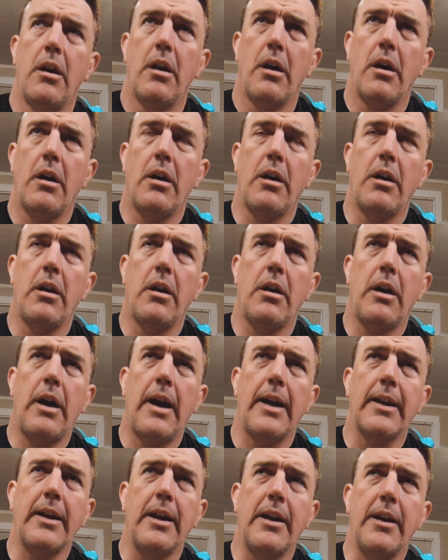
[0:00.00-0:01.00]

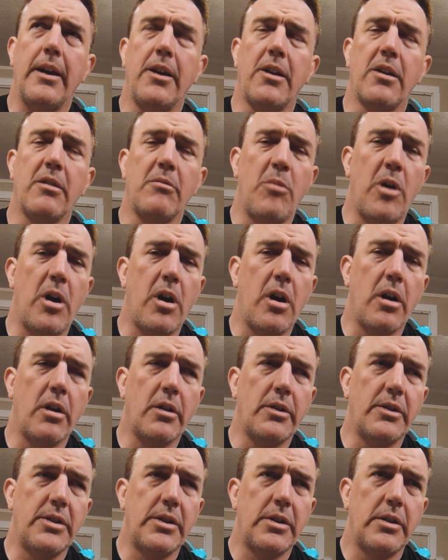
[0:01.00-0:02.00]
I got
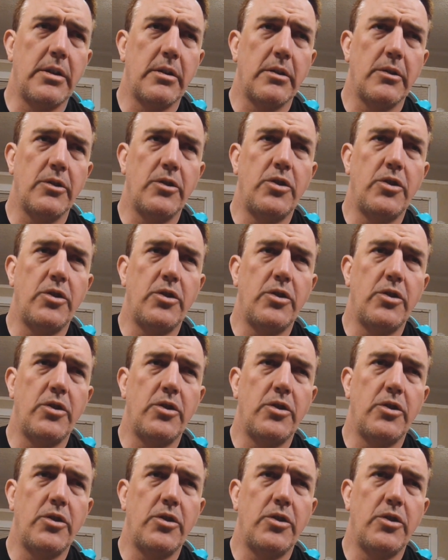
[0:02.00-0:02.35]
earmarked